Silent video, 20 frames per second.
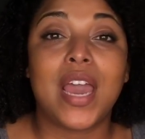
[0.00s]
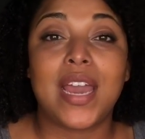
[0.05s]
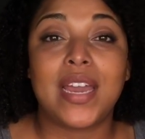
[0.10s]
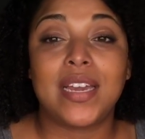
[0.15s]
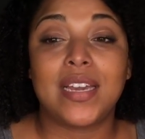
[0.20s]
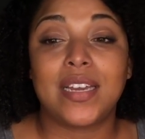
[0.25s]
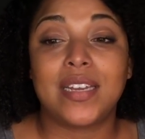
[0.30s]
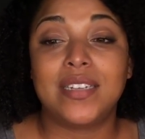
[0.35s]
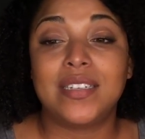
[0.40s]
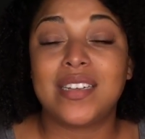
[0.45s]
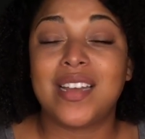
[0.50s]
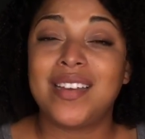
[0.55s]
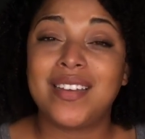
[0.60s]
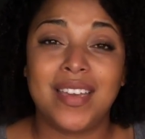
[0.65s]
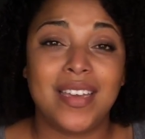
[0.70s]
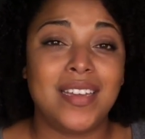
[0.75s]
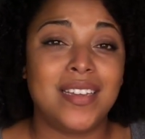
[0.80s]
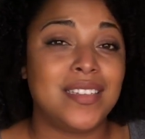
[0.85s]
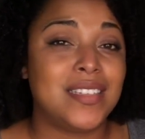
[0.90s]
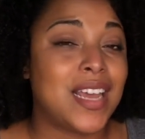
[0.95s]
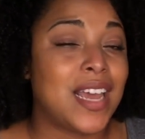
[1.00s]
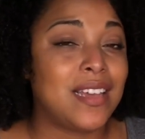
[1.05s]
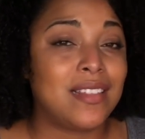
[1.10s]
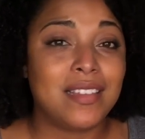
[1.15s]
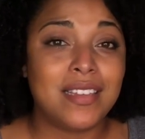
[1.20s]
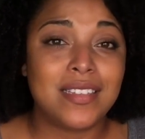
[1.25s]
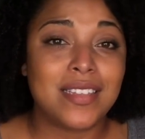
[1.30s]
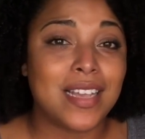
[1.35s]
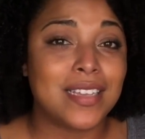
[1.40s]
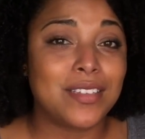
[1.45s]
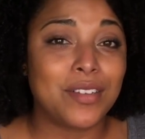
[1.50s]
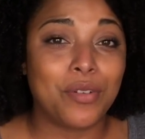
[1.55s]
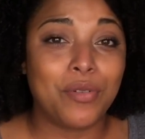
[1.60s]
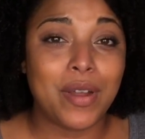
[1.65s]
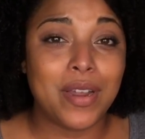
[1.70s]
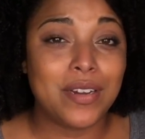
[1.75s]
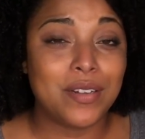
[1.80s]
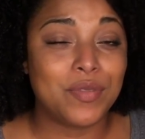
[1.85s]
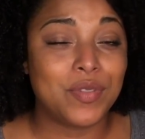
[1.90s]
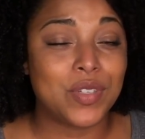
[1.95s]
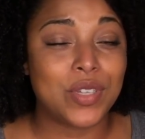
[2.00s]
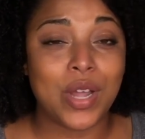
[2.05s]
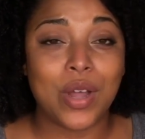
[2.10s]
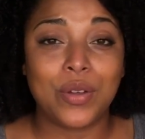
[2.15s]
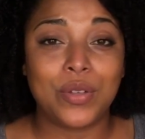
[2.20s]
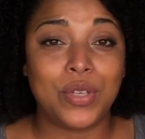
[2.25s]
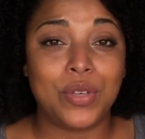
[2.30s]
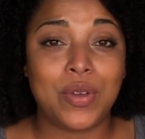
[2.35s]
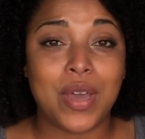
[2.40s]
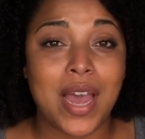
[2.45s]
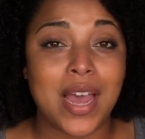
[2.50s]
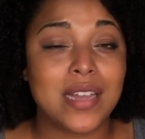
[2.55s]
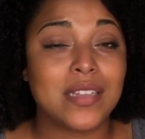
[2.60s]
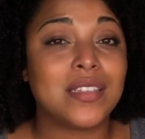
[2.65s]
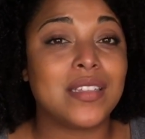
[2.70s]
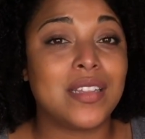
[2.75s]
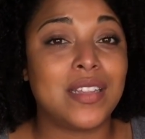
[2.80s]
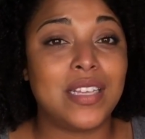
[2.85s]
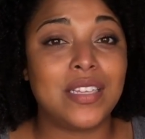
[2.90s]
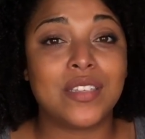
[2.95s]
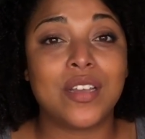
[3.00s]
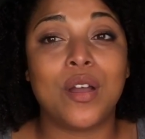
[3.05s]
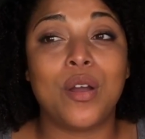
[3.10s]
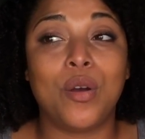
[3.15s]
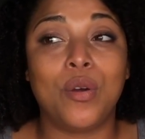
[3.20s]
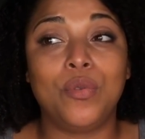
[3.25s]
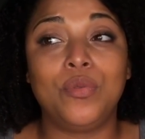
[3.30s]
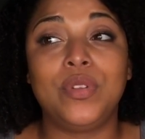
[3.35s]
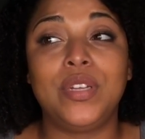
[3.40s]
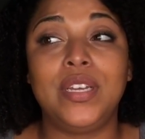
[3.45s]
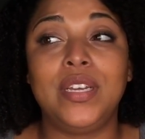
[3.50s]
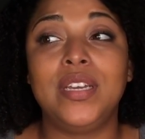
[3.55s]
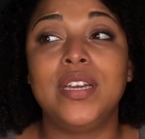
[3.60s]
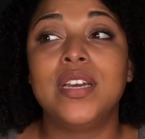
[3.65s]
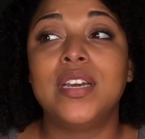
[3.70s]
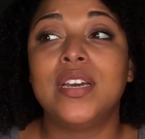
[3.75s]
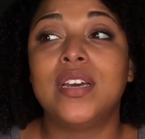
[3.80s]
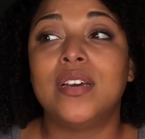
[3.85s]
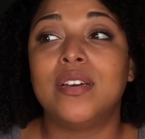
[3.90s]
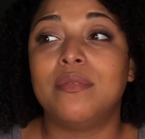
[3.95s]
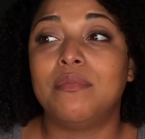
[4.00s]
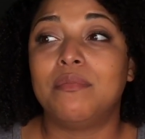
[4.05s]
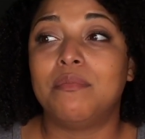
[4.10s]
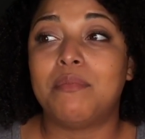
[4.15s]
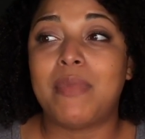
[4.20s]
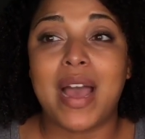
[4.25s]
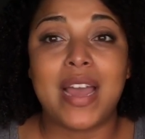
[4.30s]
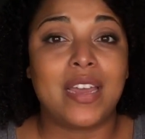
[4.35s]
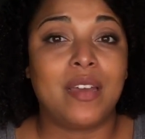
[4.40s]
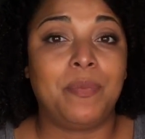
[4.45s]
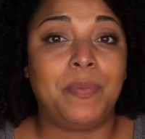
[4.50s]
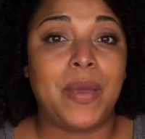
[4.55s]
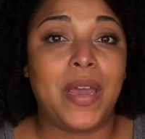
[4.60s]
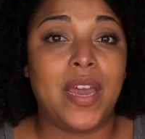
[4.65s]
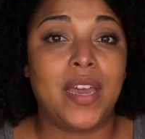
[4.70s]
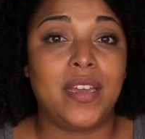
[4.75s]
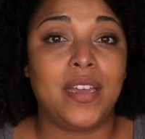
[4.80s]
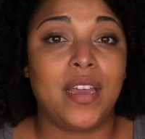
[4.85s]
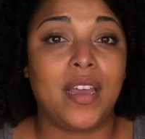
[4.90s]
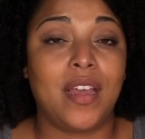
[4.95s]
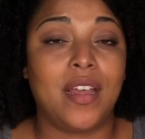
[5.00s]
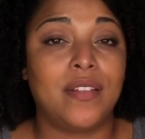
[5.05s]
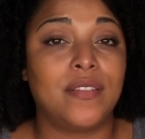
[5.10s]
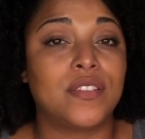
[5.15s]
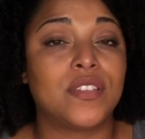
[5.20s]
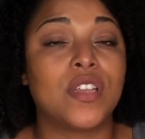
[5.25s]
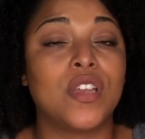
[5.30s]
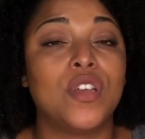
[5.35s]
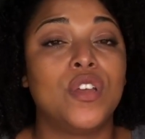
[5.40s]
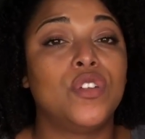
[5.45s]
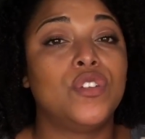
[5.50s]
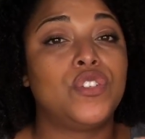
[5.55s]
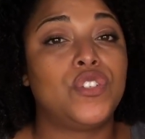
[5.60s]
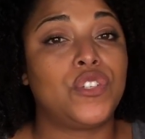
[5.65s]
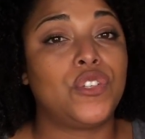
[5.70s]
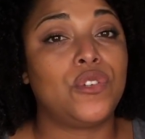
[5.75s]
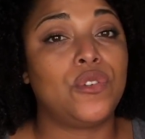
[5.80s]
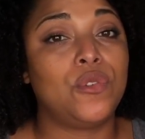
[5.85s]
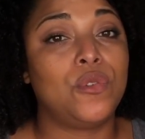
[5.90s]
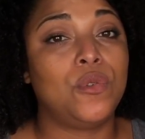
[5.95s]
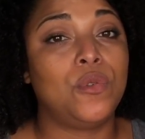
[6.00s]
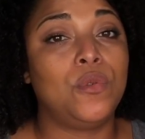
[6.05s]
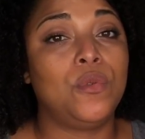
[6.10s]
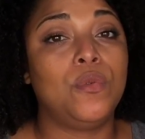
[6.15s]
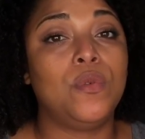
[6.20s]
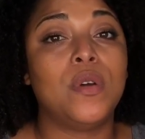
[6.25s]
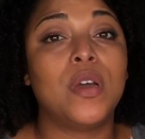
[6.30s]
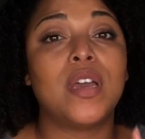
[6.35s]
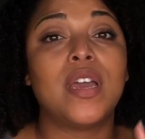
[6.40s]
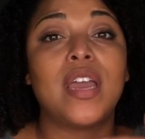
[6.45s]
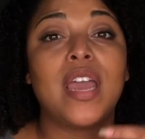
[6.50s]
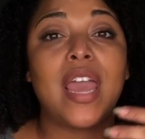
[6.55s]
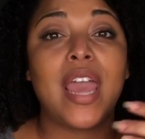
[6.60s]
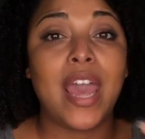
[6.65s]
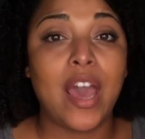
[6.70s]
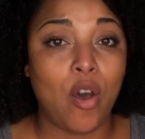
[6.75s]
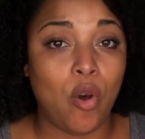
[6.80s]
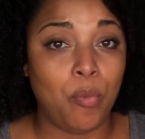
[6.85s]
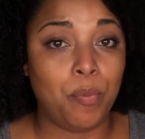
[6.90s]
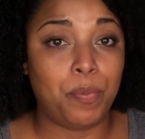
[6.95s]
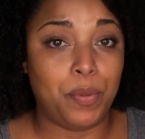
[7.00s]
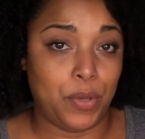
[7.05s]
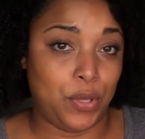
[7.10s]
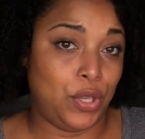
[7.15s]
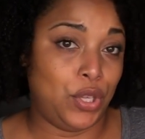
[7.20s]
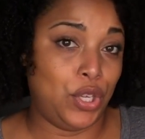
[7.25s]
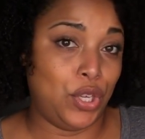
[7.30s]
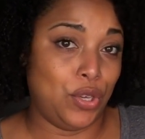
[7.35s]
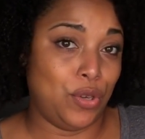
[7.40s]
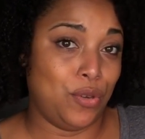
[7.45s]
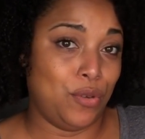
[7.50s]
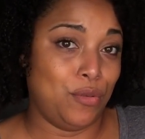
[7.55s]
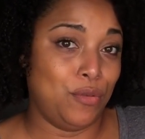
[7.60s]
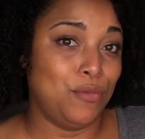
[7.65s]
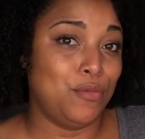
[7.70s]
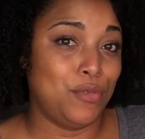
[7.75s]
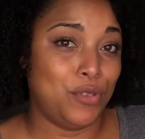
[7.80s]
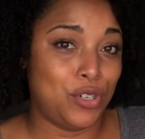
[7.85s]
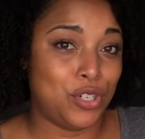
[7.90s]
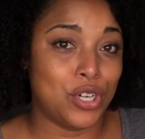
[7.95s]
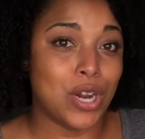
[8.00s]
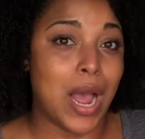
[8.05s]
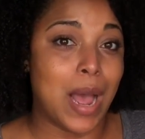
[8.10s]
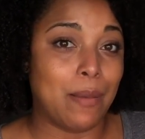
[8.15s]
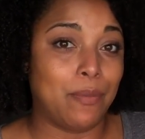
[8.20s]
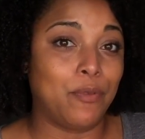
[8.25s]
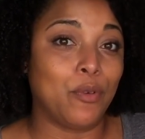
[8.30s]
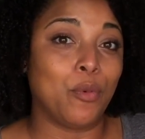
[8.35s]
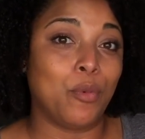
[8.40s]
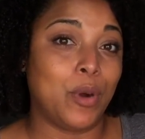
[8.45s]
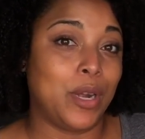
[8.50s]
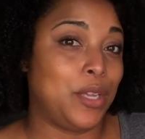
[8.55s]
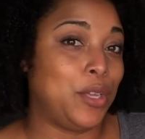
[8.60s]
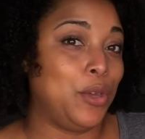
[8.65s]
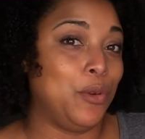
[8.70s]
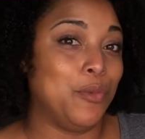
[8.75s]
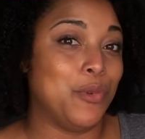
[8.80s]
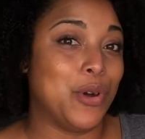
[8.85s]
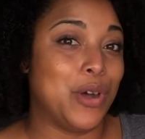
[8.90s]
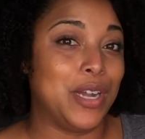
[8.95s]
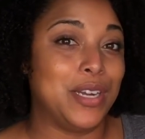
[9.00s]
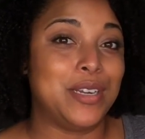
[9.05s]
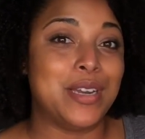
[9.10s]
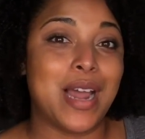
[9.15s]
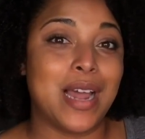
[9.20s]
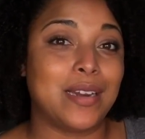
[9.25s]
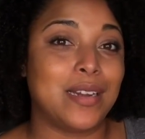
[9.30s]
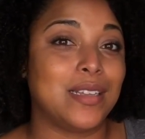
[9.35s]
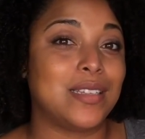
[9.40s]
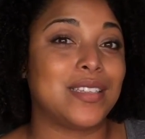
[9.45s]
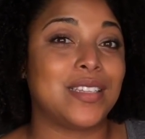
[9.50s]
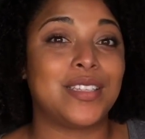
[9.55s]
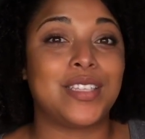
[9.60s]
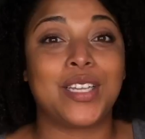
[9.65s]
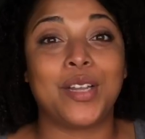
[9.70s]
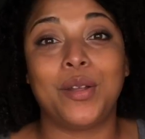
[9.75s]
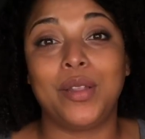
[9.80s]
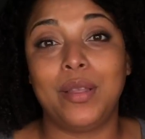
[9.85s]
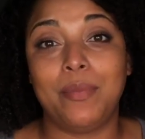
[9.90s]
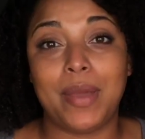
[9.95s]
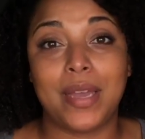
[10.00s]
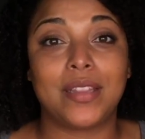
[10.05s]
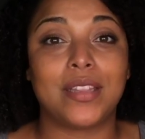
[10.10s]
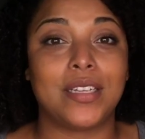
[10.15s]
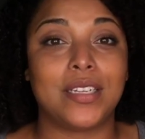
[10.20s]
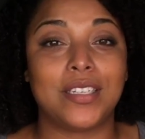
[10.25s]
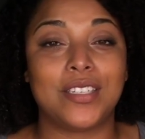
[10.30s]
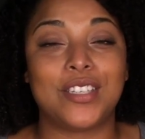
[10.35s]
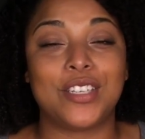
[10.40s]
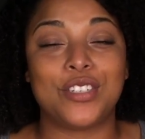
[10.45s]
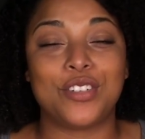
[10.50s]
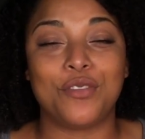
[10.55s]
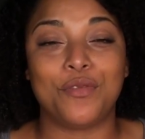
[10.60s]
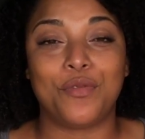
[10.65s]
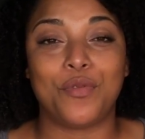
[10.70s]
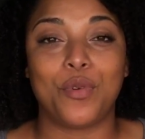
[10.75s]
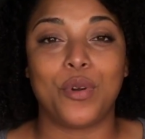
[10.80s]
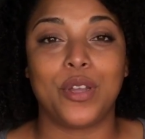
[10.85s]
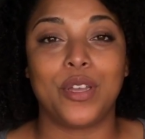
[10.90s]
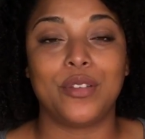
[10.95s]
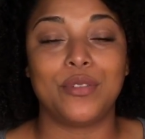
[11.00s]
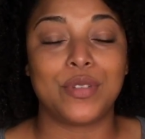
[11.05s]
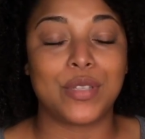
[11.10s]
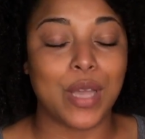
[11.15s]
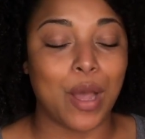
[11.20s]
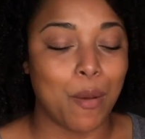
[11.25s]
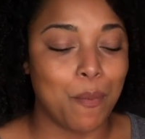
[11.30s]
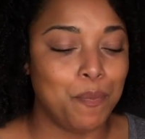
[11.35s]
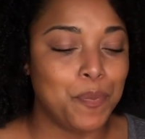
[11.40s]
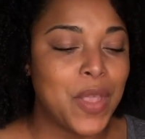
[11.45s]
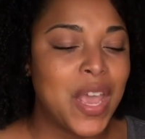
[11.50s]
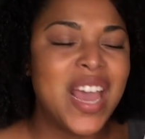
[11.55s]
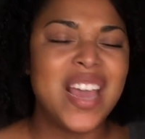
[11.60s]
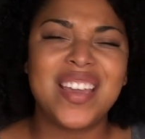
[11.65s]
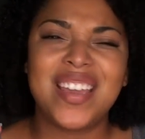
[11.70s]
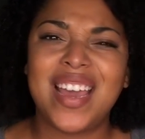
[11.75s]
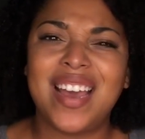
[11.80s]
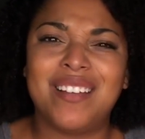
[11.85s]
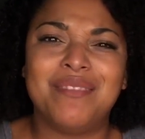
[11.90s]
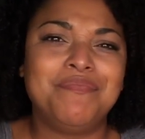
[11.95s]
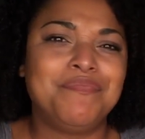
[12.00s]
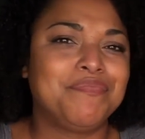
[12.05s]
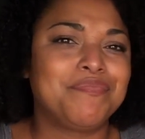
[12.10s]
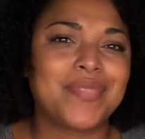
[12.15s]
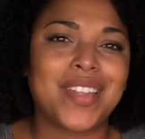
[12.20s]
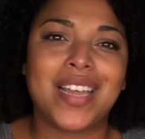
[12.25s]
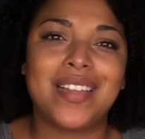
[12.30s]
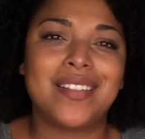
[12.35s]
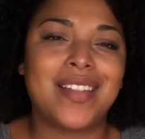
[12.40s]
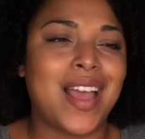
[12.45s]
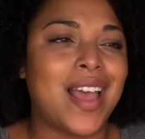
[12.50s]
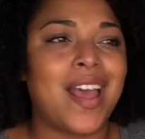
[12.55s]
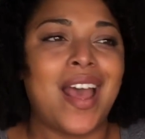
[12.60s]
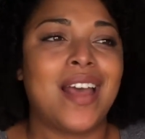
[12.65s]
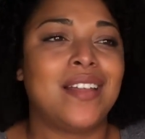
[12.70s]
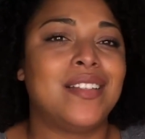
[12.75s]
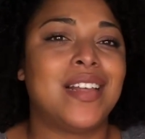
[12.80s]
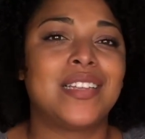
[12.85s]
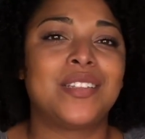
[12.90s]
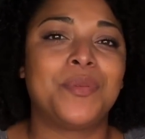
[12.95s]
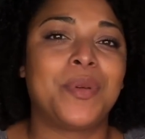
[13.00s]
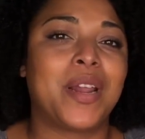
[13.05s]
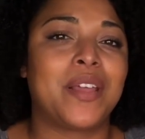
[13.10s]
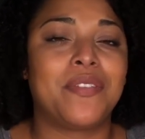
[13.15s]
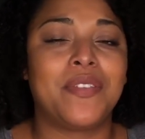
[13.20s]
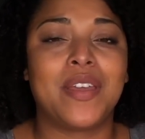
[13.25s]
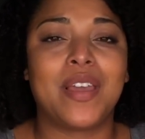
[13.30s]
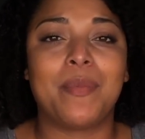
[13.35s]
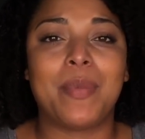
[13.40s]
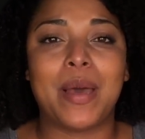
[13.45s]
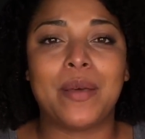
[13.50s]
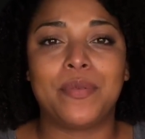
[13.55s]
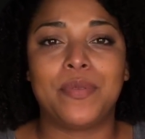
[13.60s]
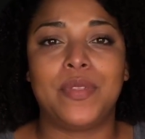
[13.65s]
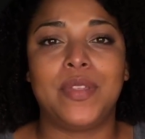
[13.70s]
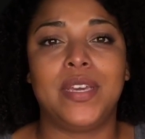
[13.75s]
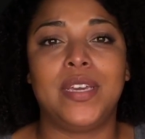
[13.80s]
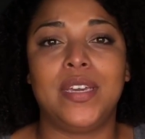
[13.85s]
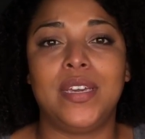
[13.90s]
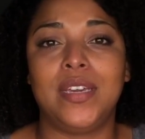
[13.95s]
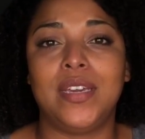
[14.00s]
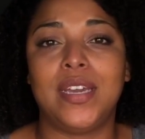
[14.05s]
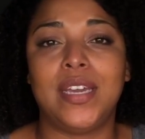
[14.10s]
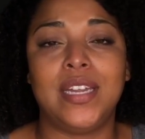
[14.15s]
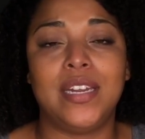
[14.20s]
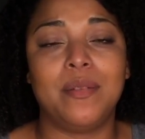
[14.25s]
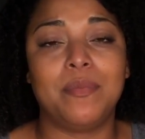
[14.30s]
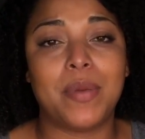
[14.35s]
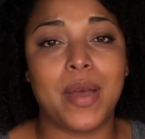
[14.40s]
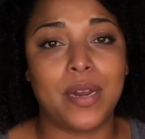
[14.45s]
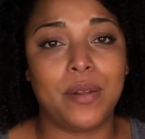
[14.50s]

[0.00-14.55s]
And again, take these as a grain of salt, you guys. These are only my opinions to help you shop for what you want, not necessarily make the decision for you. So, yeah, that that's what I think about the Eden